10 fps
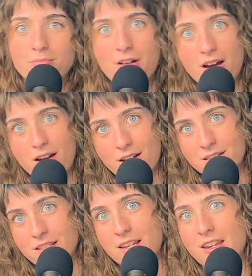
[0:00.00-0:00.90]

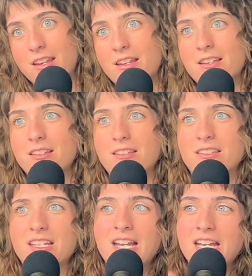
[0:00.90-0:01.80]
pauses
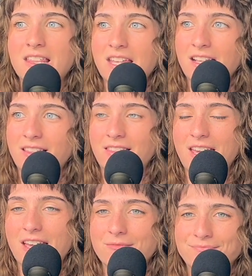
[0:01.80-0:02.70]
and anything
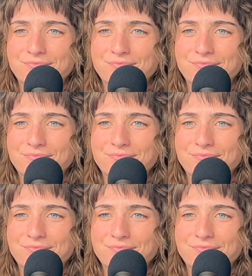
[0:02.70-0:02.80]
that